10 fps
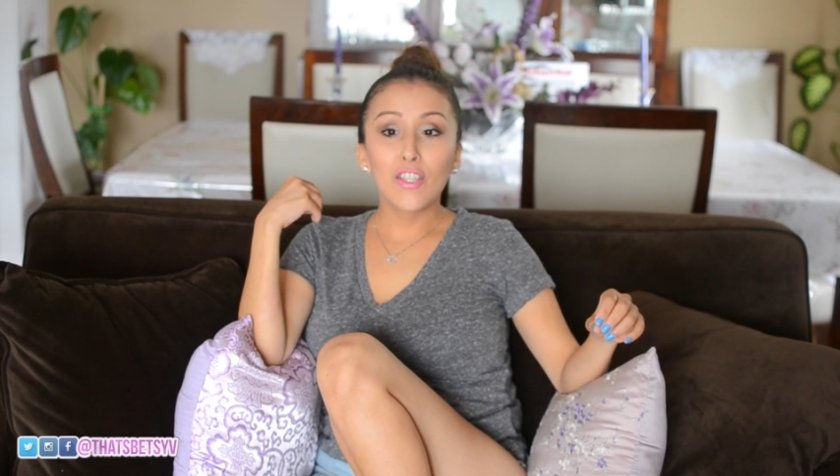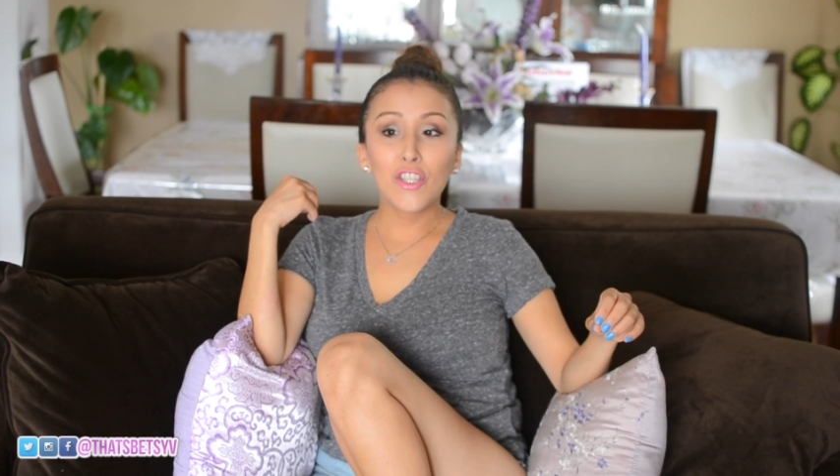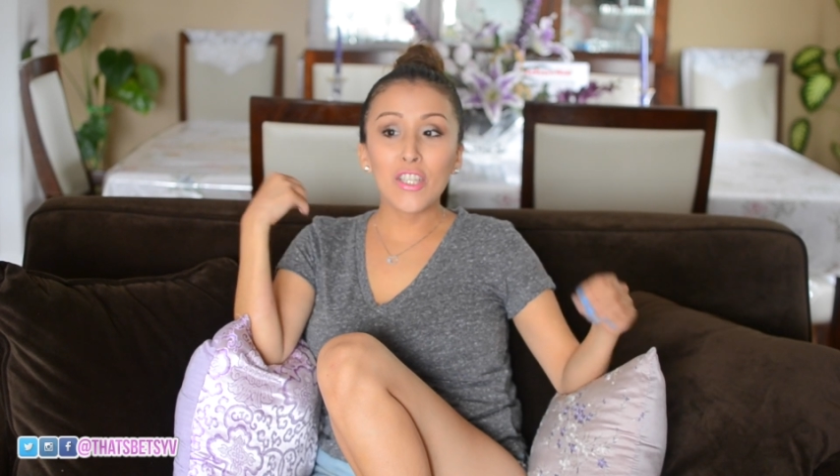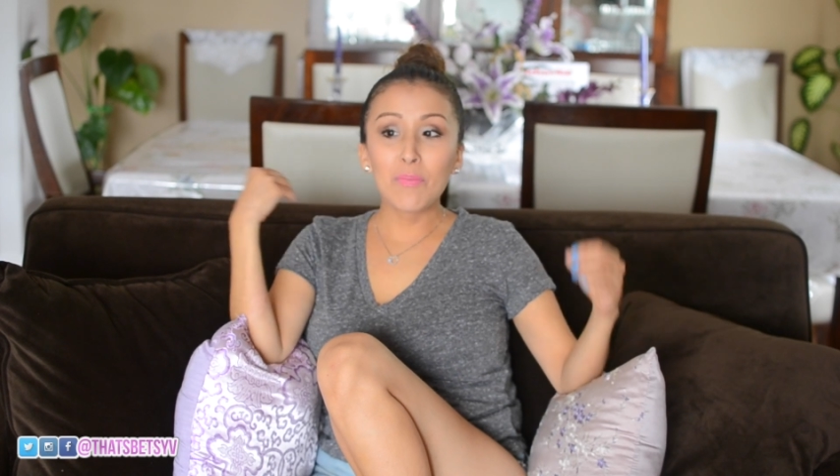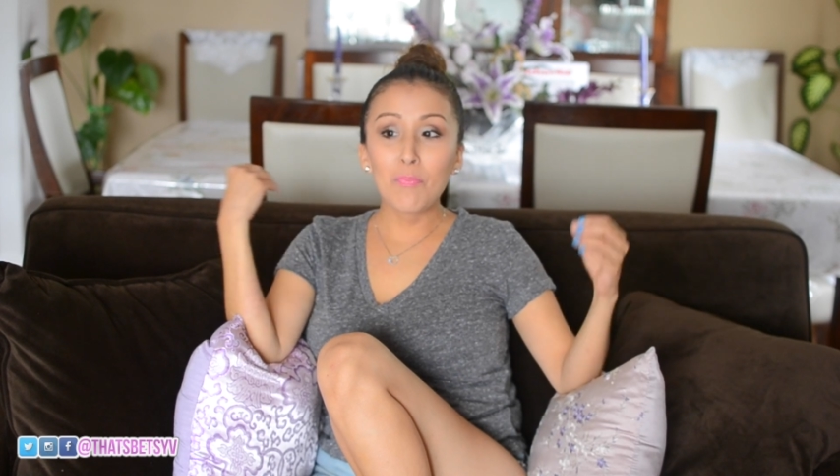
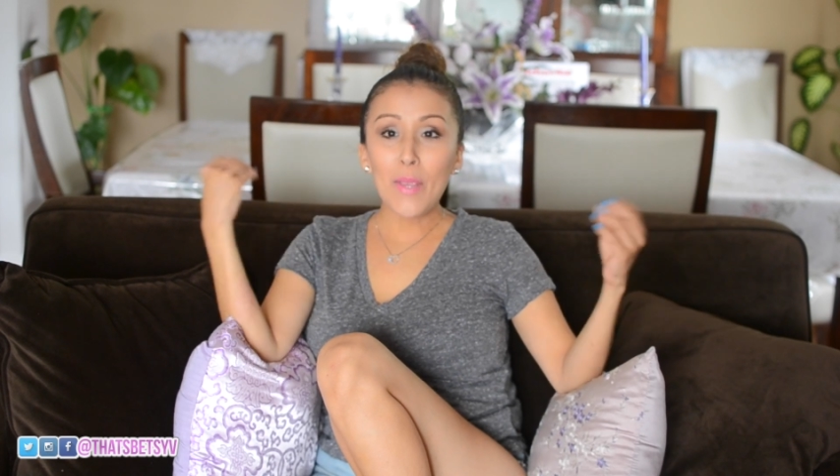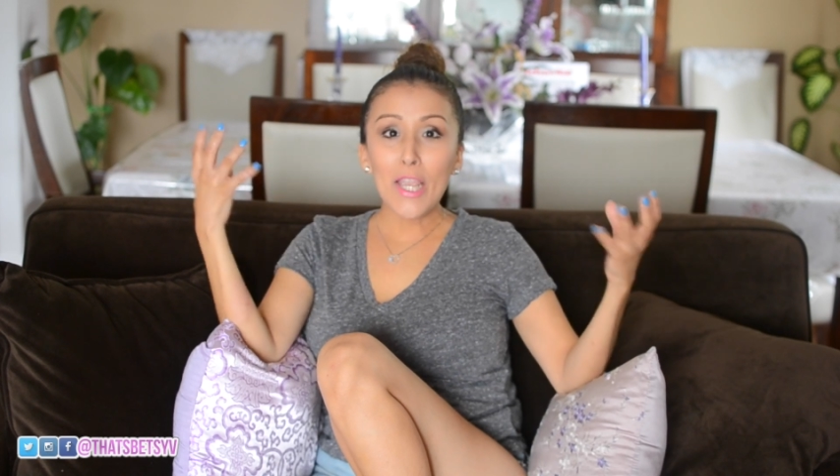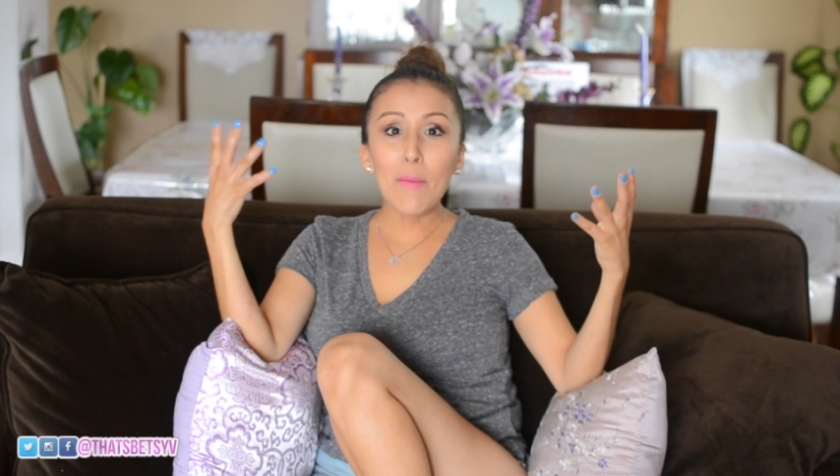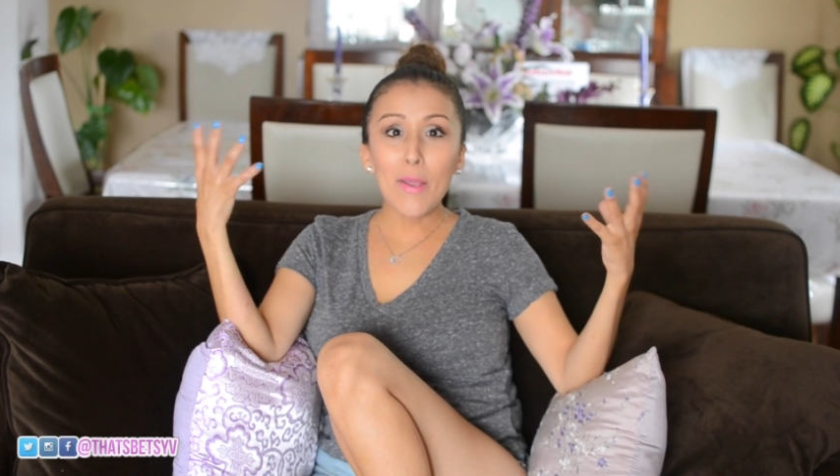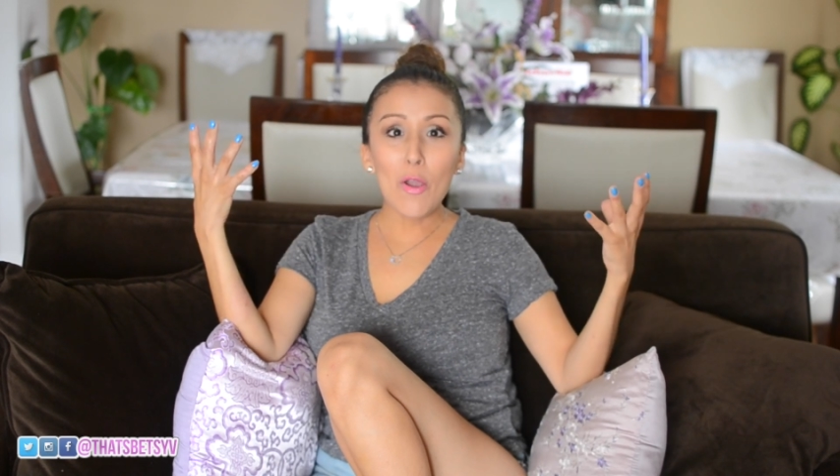just
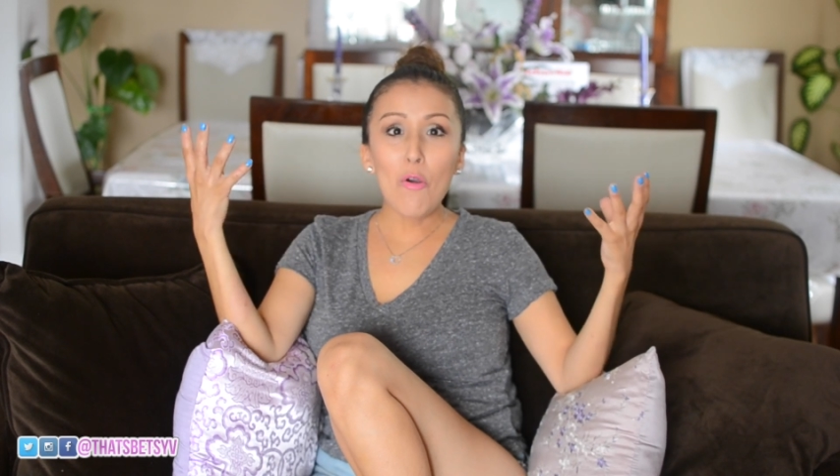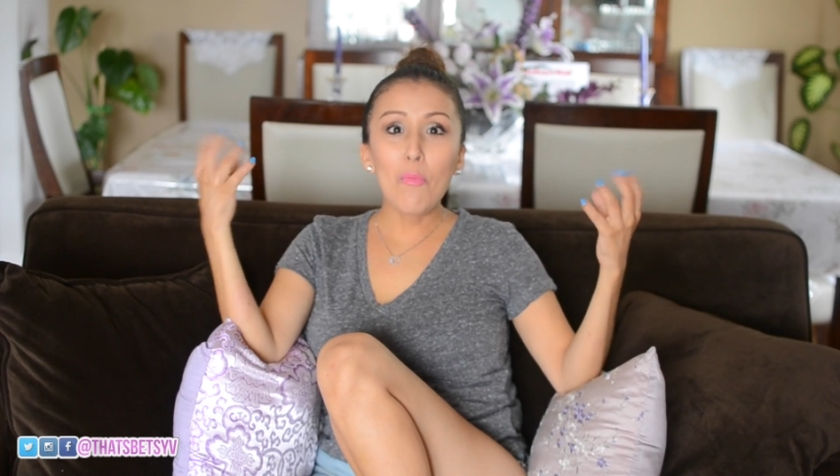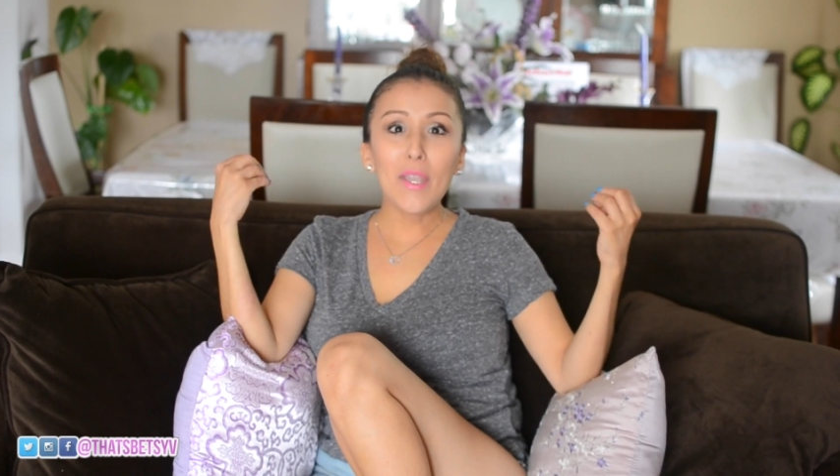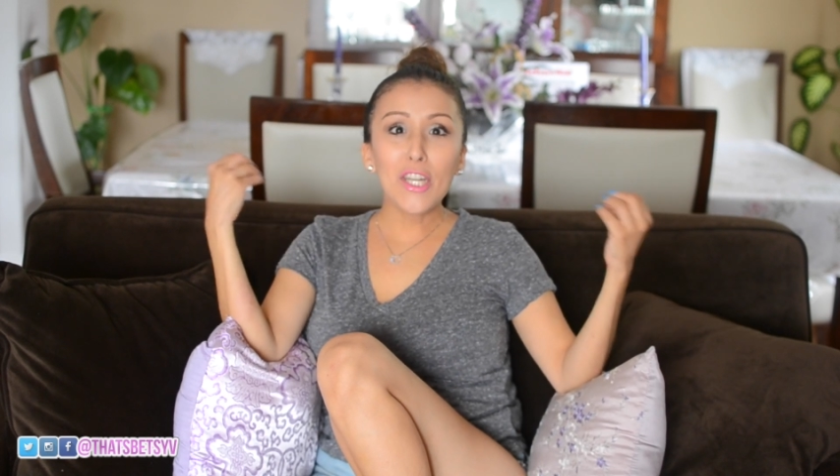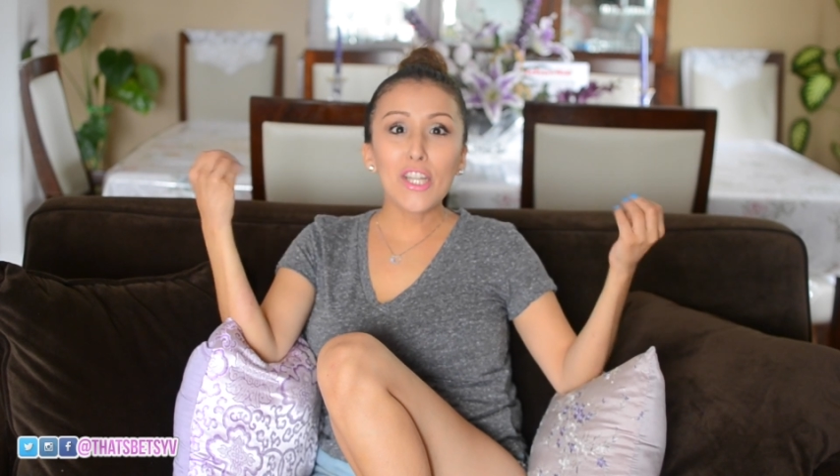being on my own, being an